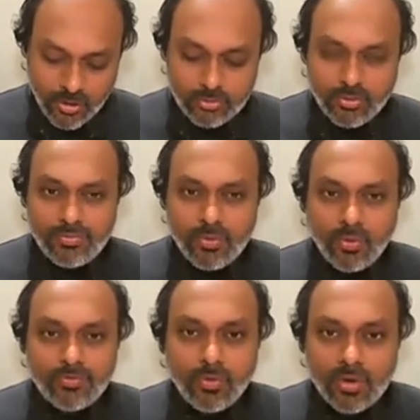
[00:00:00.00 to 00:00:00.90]
So if you
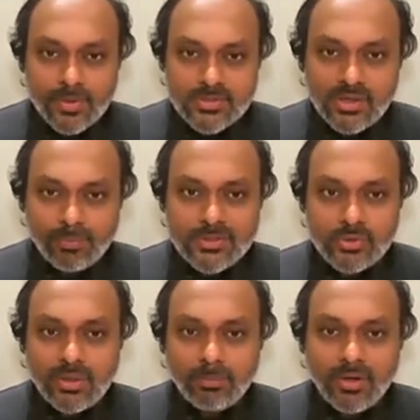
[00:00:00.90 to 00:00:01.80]
want 4% means
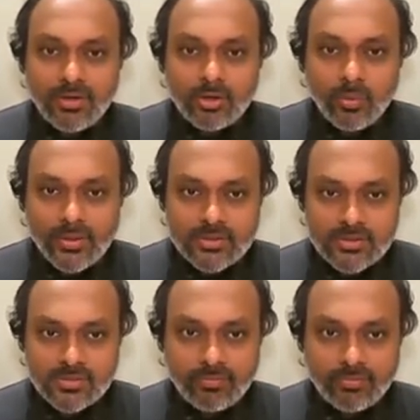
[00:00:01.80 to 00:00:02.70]
you double it
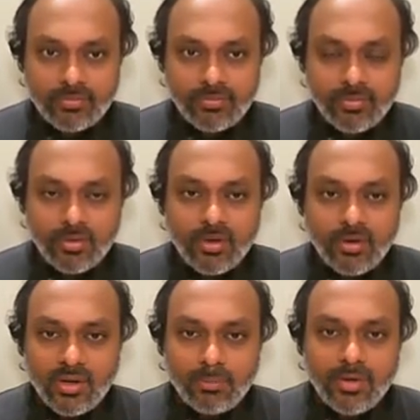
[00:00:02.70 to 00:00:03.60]
twice.
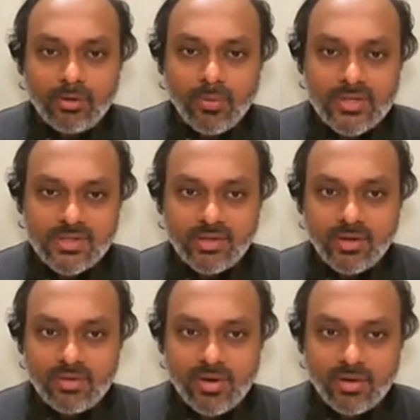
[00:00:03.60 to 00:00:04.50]
double it twice and then
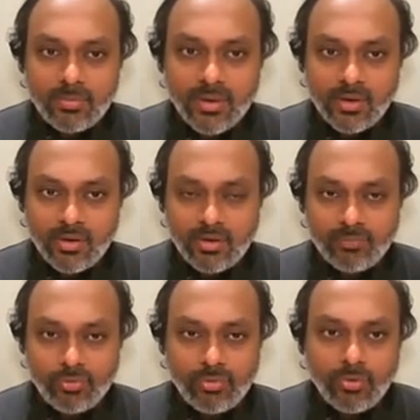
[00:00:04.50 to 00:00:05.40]
divide it by 100.
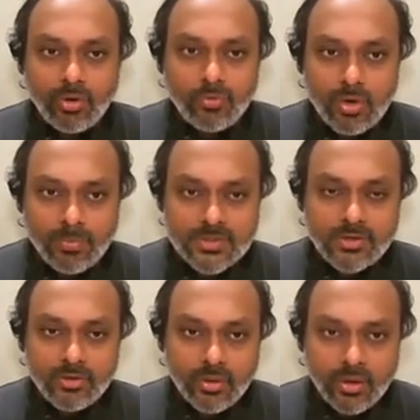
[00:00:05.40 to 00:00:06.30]
So if you want
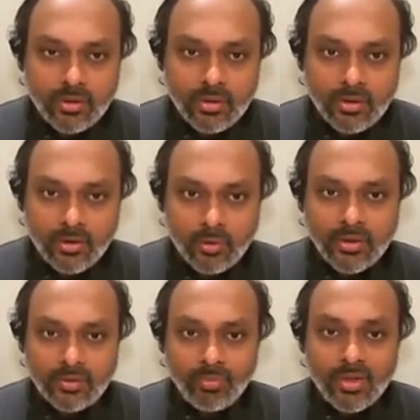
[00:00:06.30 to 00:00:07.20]
4%, you can do that.